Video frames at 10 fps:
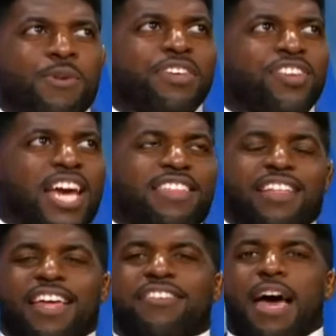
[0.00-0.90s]
we say
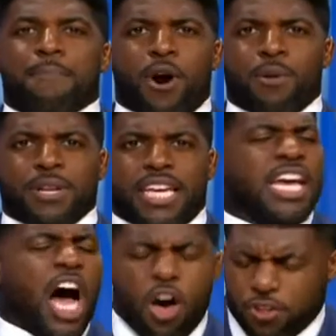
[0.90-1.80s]
that, that's hyperbole.
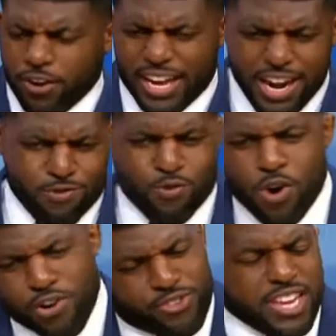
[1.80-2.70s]
Oh, they're getting
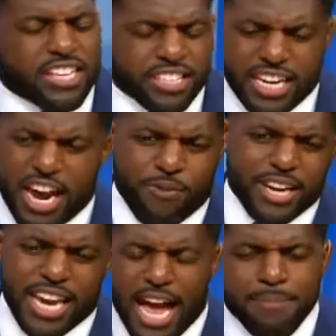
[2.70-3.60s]
worse each and every
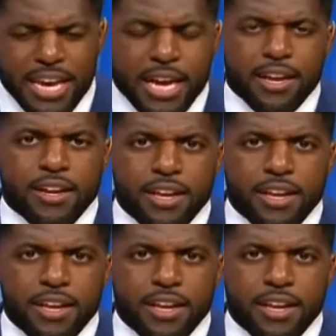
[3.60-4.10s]
time they get...